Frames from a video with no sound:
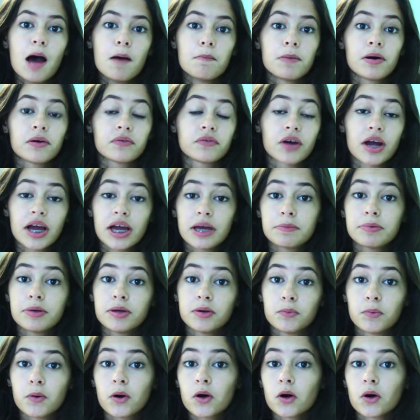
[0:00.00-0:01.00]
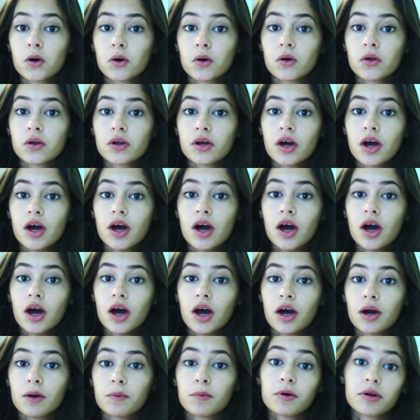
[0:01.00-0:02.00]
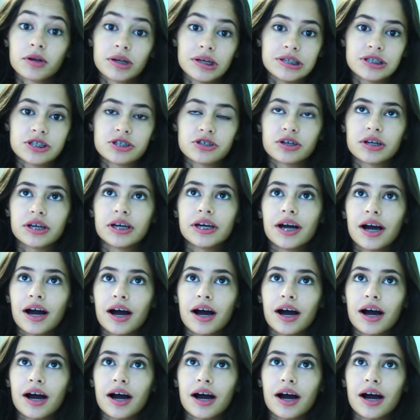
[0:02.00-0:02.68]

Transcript: But for AP World, World History,